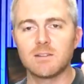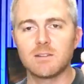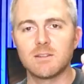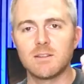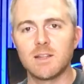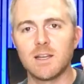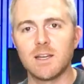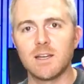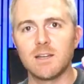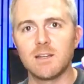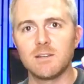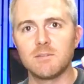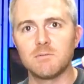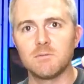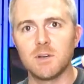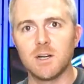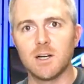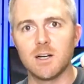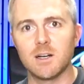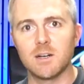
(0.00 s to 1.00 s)
they
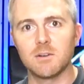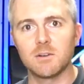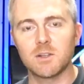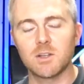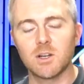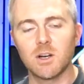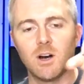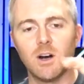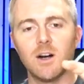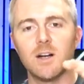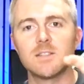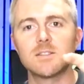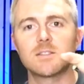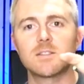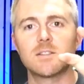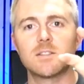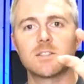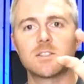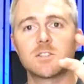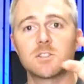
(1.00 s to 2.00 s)
uh, cause
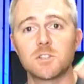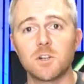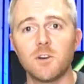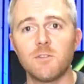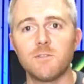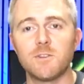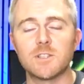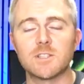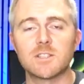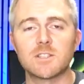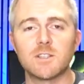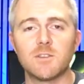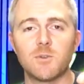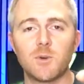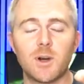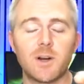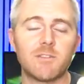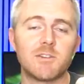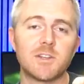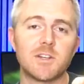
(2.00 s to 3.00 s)
the surface of
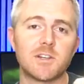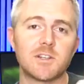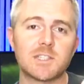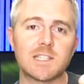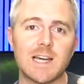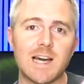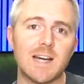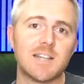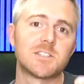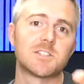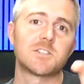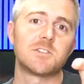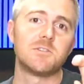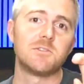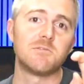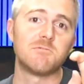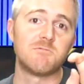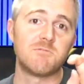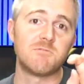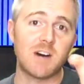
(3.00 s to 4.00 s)
whatever they're attached to
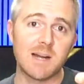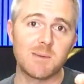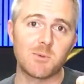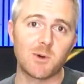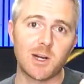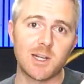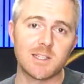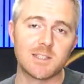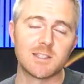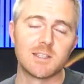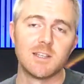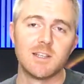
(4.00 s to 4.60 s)
to vibrate.